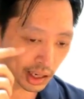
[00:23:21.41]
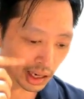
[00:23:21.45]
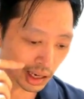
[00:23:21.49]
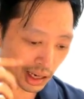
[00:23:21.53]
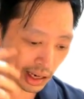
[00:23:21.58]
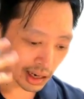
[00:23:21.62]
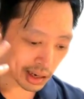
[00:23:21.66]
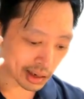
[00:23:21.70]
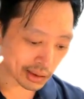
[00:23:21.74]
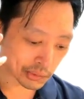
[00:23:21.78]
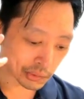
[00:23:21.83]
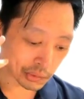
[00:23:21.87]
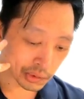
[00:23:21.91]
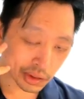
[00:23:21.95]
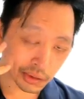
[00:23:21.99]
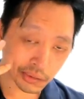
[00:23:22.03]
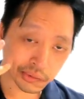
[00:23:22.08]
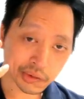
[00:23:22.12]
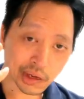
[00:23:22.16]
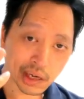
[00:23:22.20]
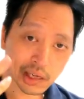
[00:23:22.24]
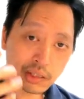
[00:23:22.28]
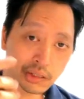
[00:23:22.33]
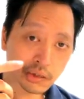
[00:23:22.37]
uh, with the
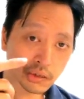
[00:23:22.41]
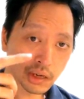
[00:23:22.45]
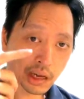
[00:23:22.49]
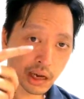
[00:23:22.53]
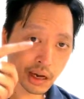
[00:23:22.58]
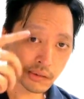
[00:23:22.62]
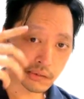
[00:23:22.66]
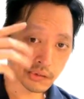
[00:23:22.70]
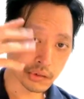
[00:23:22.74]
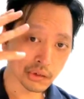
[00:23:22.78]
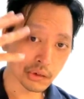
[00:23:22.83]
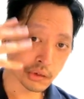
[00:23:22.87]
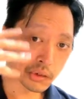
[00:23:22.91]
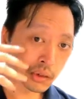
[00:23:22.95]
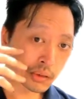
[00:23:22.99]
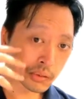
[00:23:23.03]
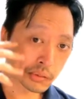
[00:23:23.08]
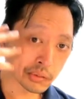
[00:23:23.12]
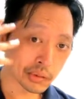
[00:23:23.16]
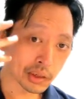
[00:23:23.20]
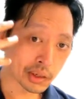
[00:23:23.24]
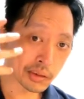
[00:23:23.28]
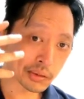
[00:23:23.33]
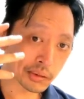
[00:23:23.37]
facial nerve, you know, the,
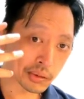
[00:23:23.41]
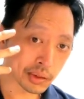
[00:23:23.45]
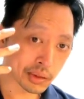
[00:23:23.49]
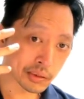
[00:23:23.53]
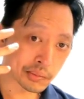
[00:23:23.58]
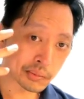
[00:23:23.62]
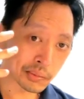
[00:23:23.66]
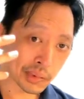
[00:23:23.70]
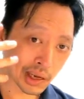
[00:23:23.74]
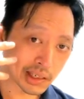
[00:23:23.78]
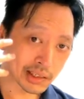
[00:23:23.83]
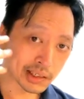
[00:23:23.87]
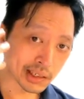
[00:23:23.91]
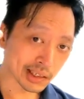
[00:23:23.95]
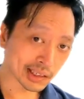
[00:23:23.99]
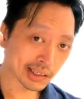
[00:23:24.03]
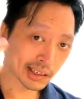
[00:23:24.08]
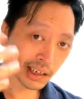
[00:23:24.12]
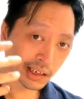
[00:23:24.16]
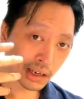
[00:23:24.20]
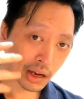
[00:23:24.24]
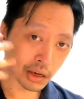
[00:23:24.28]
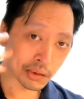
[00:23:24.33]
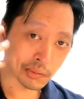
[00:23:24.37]
the, the patient
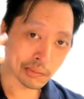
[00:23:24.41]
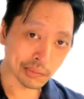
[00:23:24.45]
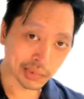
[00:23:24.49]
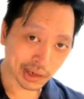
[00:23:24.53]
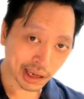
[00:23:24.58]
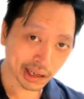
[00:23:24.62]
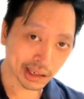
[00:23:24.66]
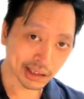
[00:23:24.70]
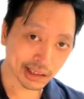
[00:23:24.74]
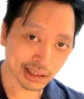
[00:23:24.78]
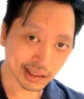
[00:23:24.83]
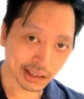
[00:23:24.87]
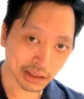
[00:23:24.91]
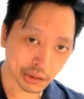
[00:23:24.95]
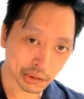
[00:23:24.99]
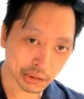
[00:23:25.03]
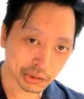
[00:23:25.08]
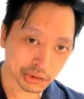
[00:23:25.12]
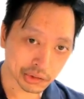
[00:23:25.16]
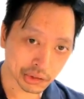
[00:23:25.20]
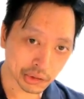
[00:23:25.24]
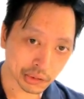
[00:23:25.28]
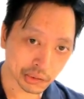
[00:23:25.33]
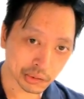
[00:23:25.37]
cannot blink
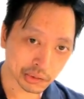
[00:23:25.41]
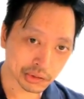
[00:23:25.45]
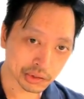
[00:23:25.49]
also.